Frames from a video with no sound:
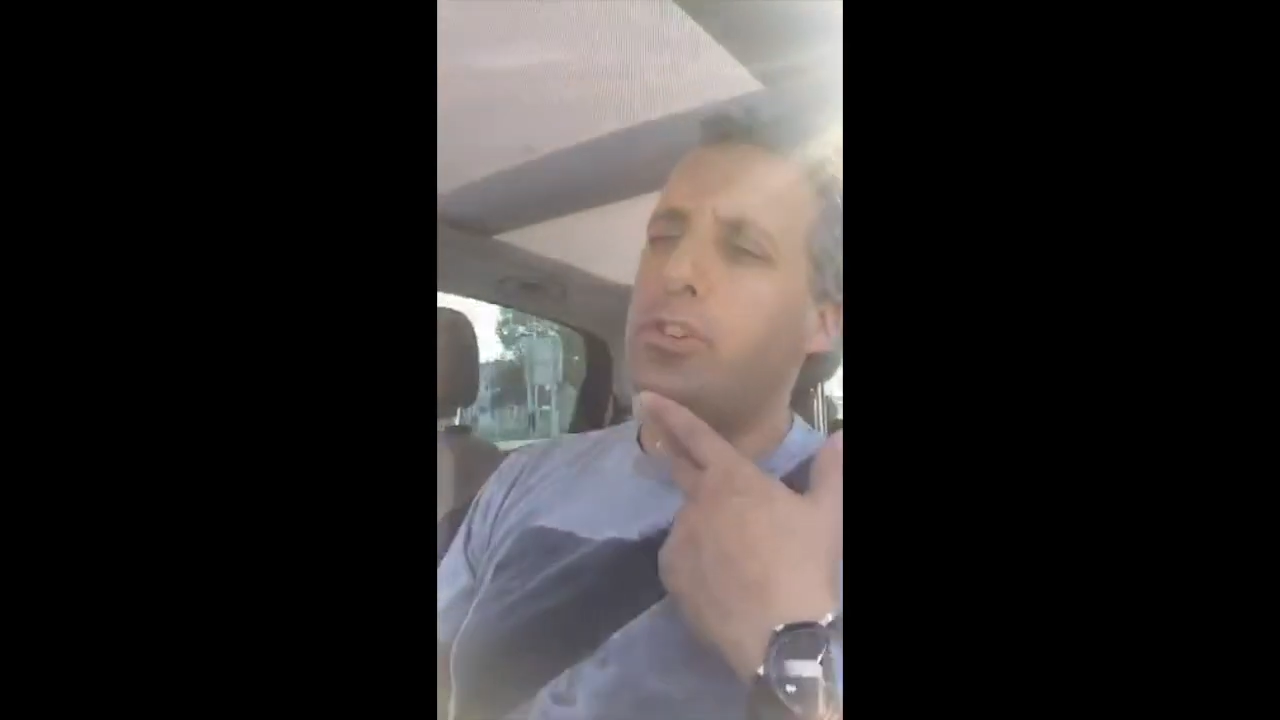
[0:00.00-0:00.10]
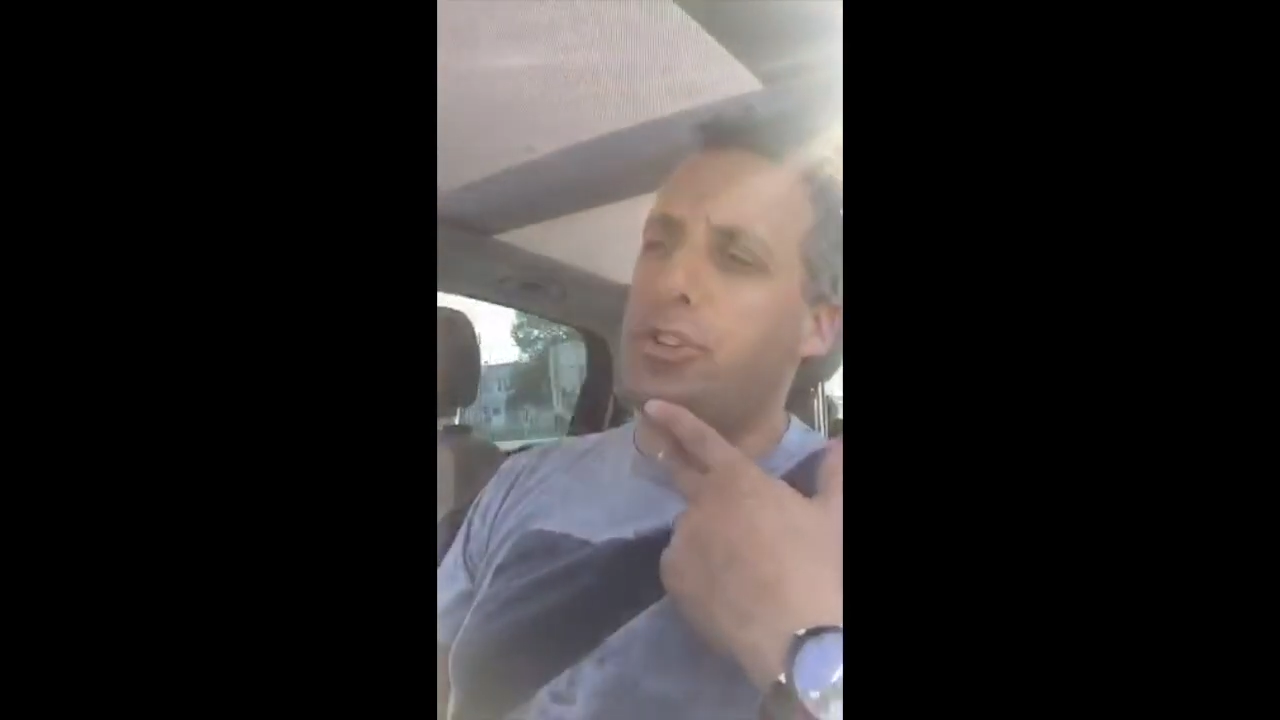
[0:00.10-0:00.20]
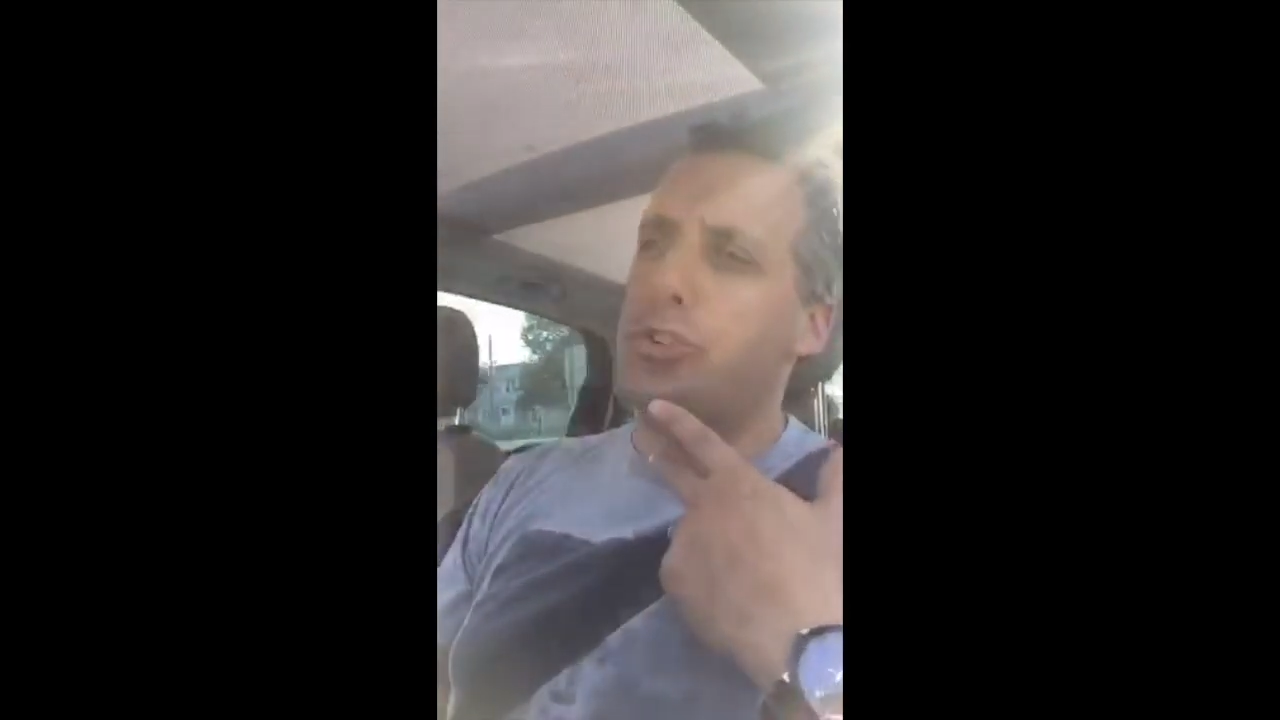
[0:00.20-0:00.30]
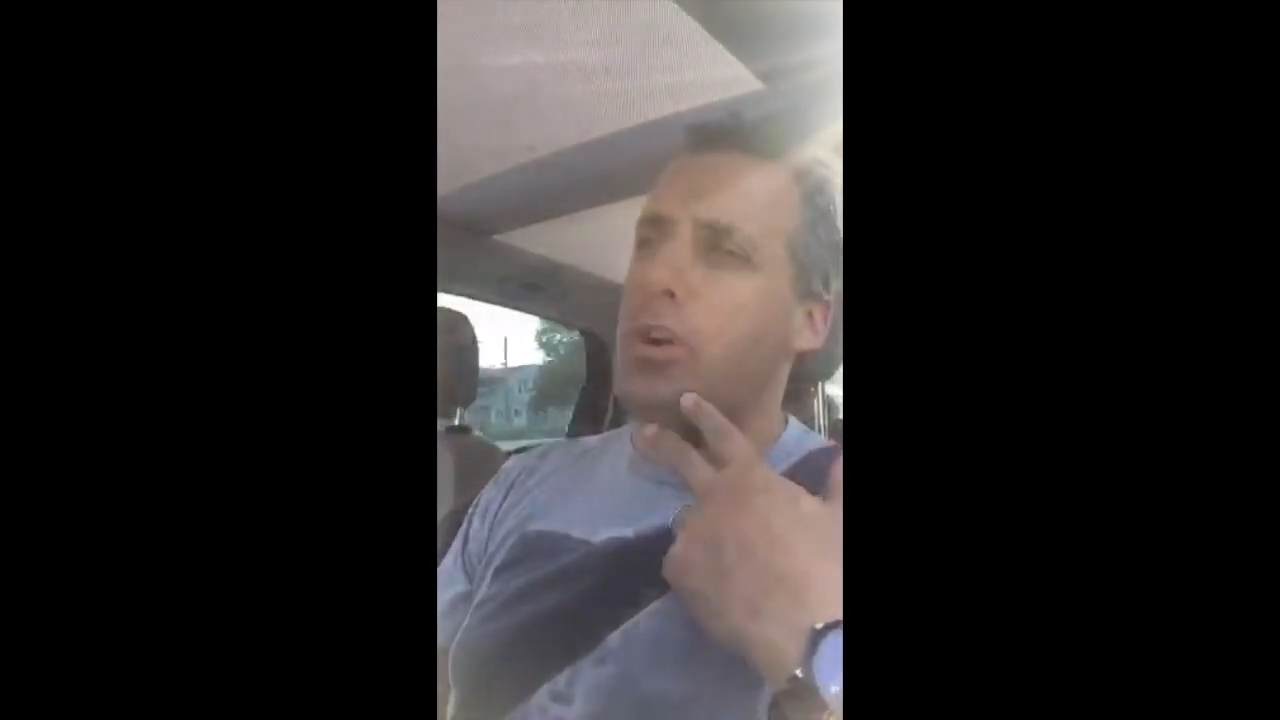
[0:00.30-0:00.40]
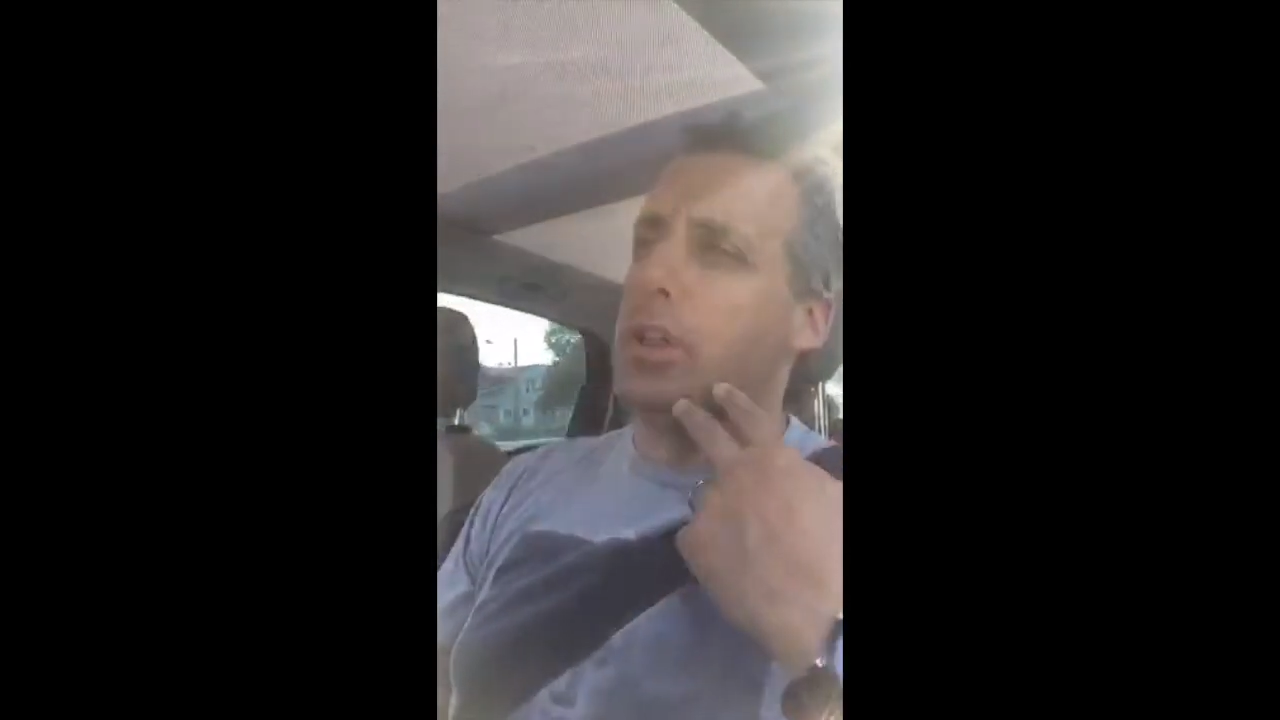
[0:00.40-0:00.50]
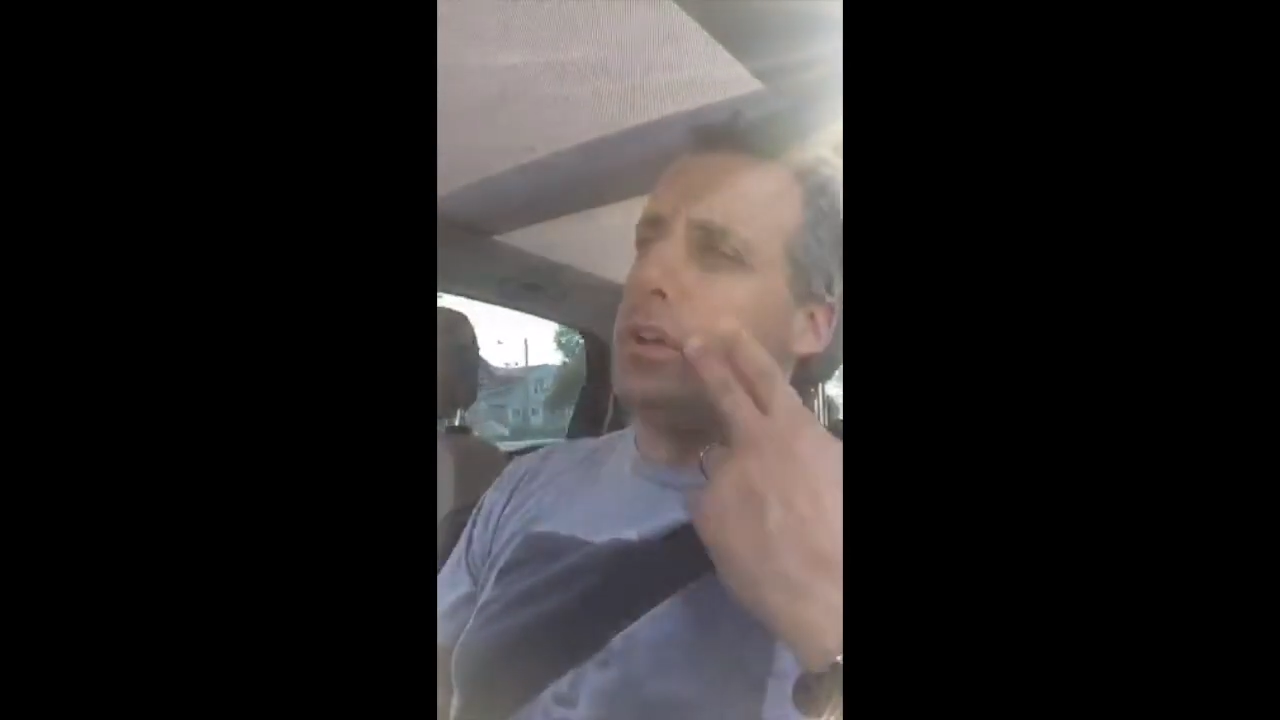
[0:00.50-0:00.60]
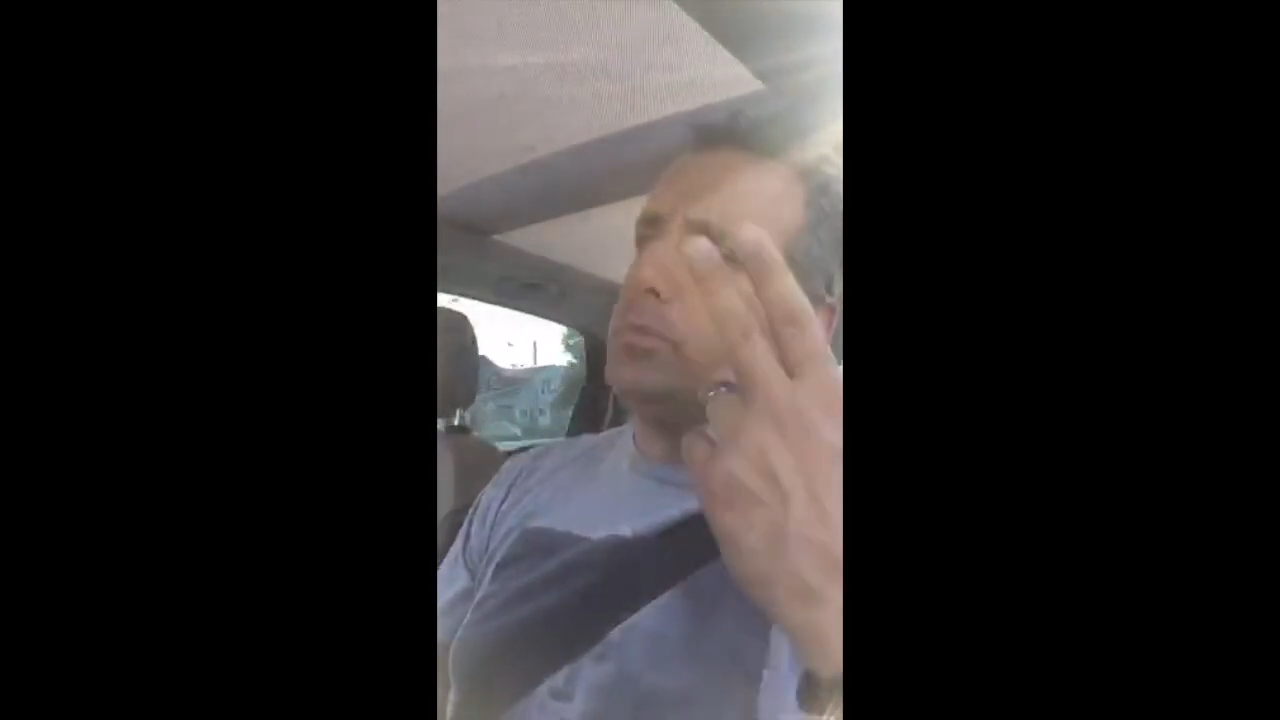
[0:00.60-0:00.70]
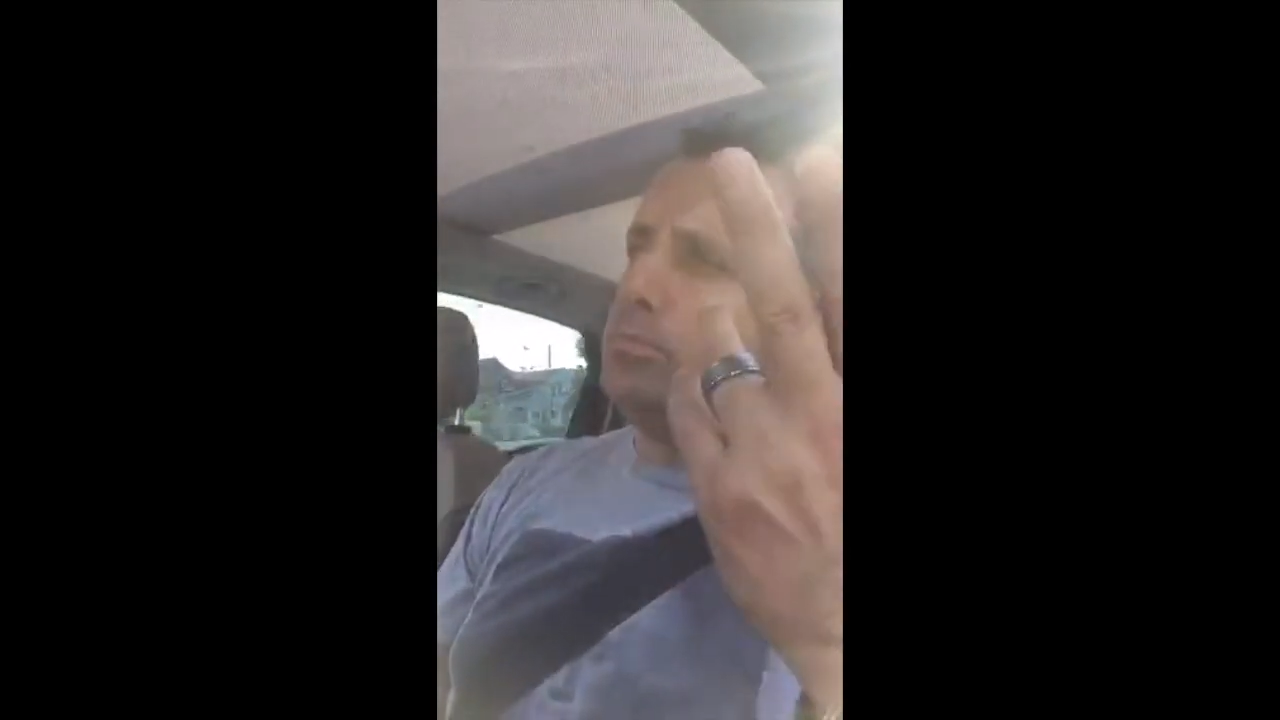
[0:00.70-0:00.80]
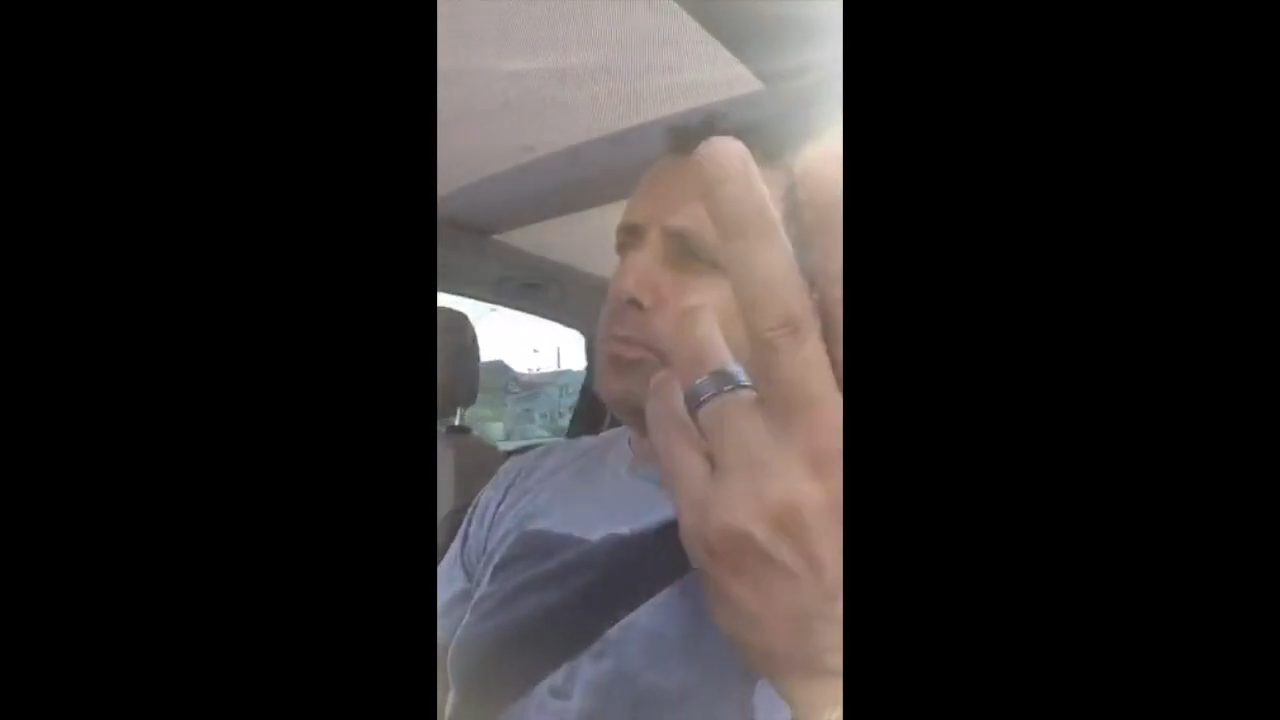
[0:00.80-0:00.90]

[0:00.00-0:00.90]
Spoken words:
Hershey chocolate?